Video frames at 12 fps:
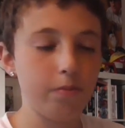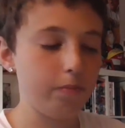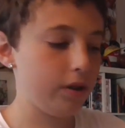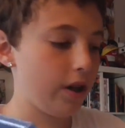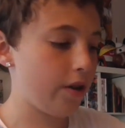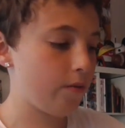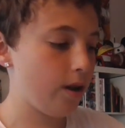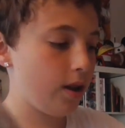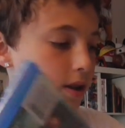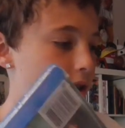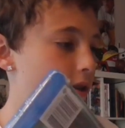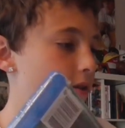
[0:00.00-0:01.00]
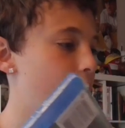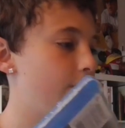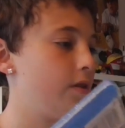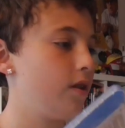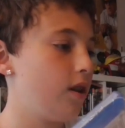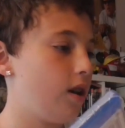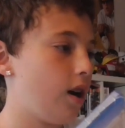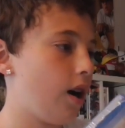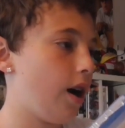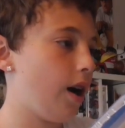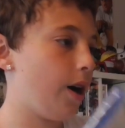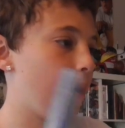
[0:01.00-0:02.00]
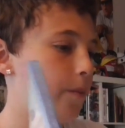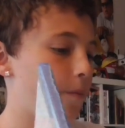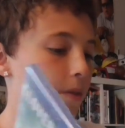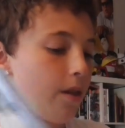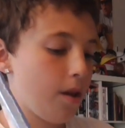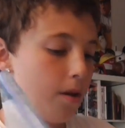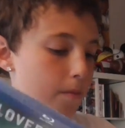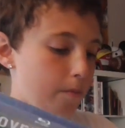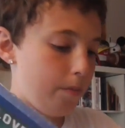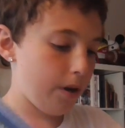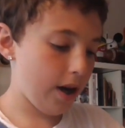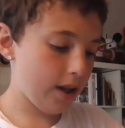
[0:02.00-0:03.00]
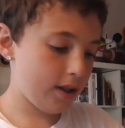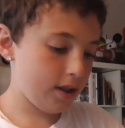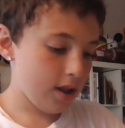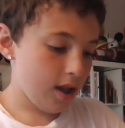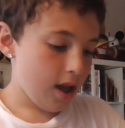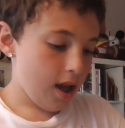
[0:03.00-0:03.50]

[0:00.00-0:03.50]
blood relative. But